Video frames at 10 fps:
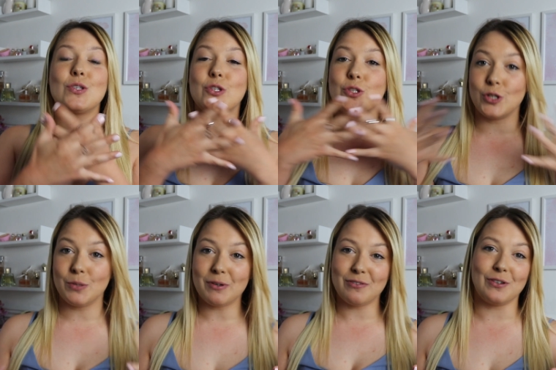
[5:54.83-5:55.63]

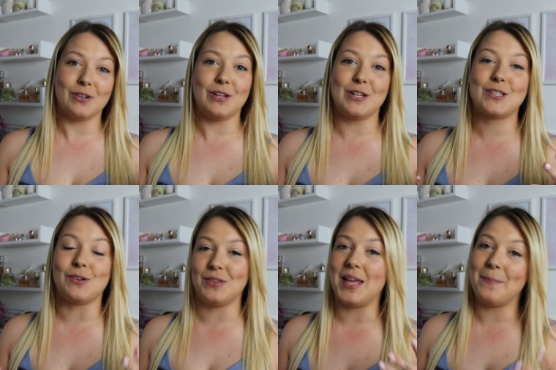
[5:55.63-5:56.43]
super flawless
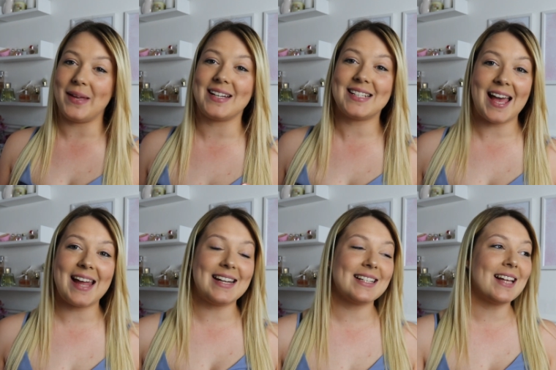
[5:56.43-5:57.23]
on their big
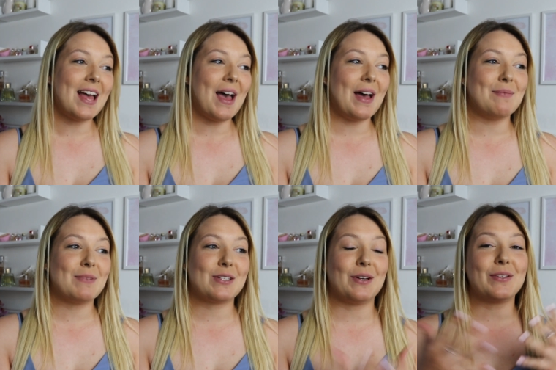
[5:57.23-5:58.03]
days.
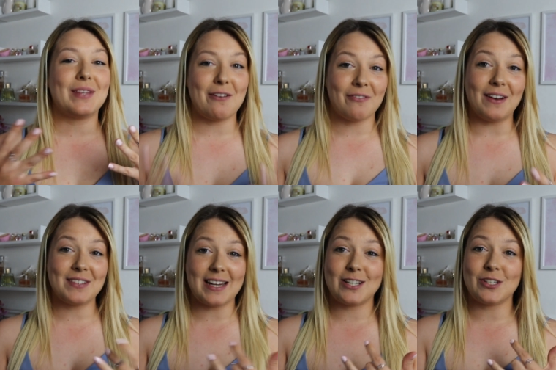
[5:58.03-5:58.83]
Um, so their
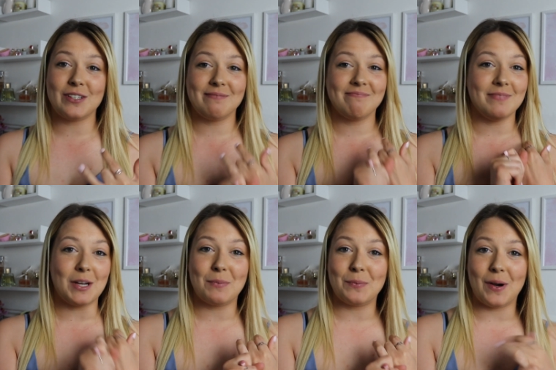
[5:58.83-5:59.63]
foundation,
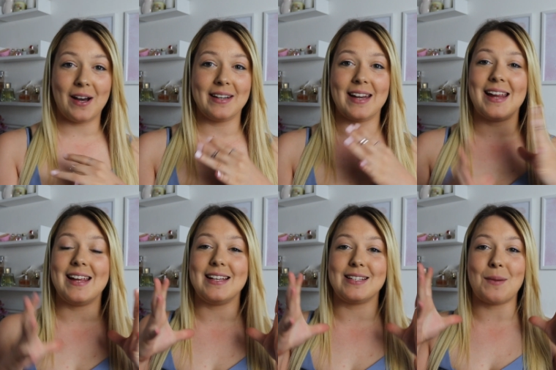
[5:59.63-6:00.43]
number one,
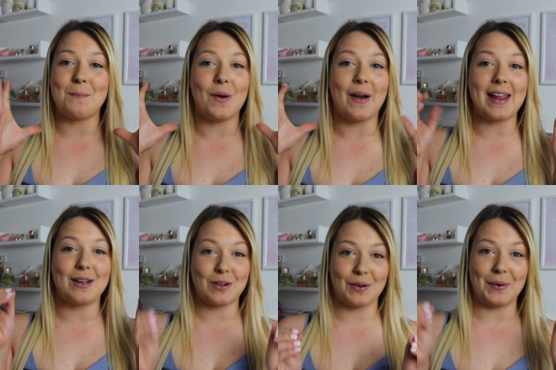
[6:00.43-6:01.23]
is my
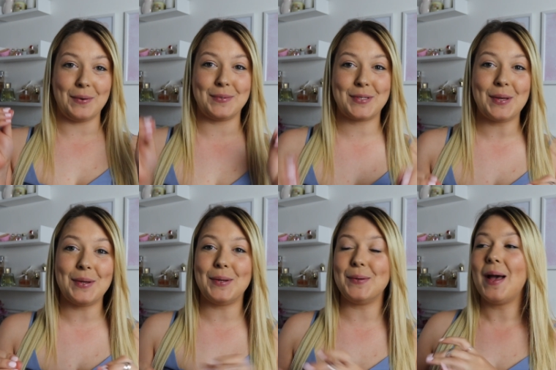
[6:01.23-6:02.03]

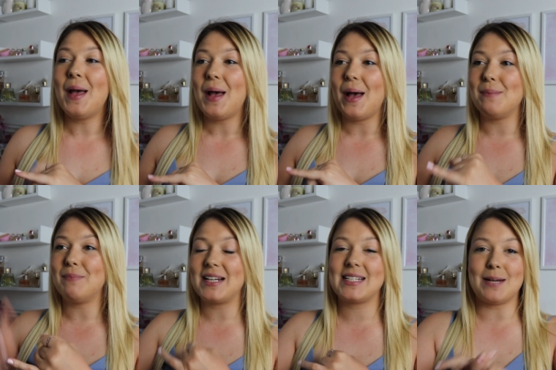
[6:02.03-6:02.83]
go-to. Um,
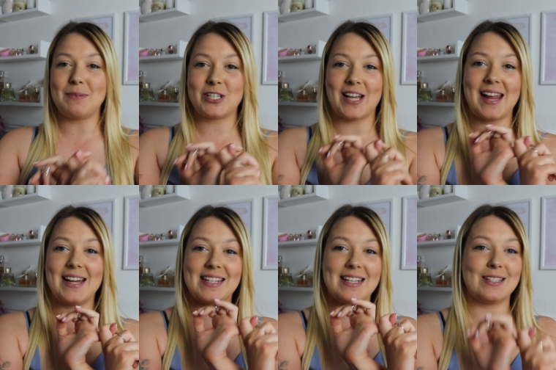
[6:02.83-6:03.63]
my summer
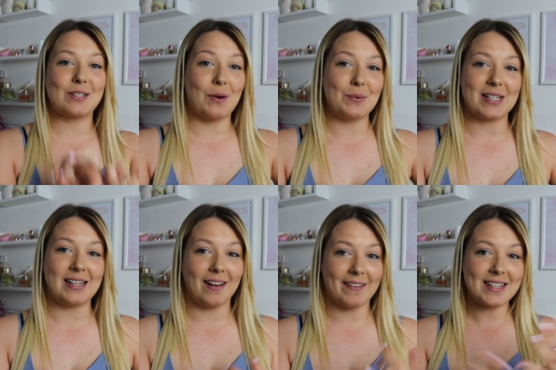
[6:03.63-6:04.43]
shade is
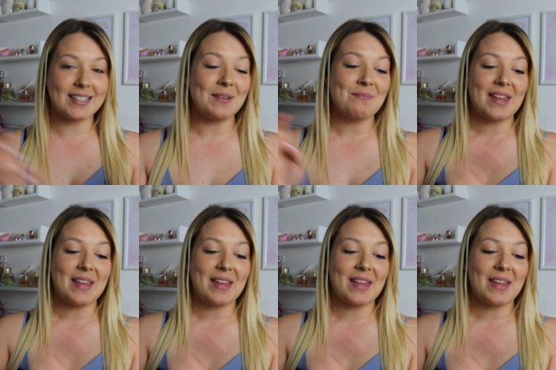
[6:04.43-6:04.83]
Golden Light